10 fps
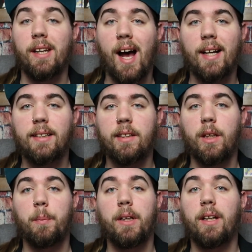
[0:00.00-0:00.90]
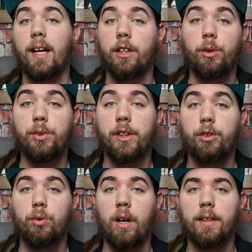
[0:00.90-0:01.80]
not sleeping and using
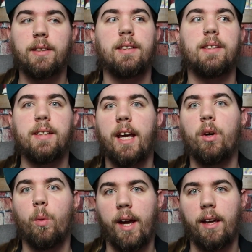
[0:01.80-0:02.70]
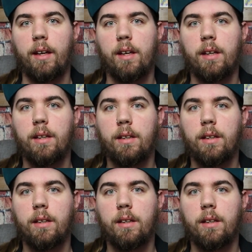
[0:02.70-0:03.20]
drugs to stay awake.